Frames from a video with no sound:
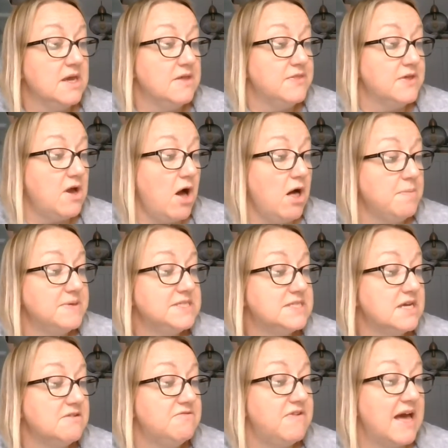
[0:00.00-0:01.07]
The
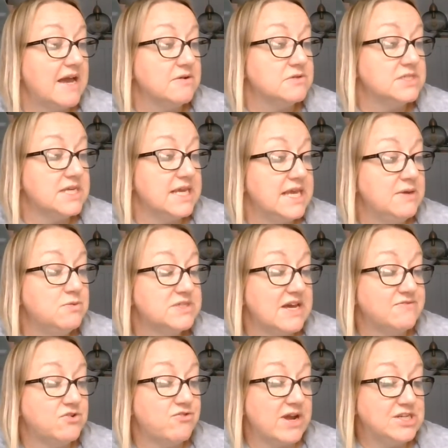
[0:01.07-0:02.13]
carpenter avowed he would
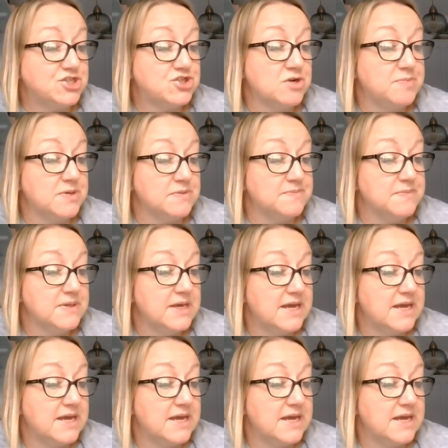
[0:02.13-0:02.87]
have great trouble